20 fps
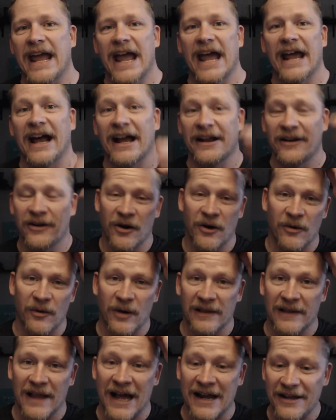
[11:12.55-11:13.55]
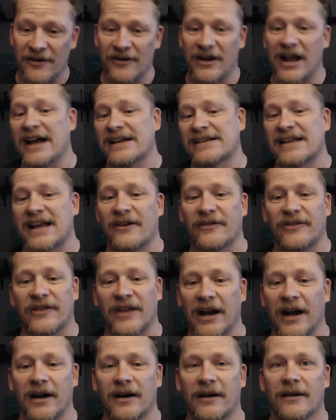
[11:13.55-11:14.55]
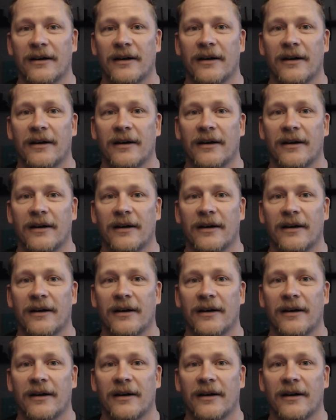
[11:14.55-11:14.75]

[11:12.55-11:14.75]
And I know a lot of you guys out there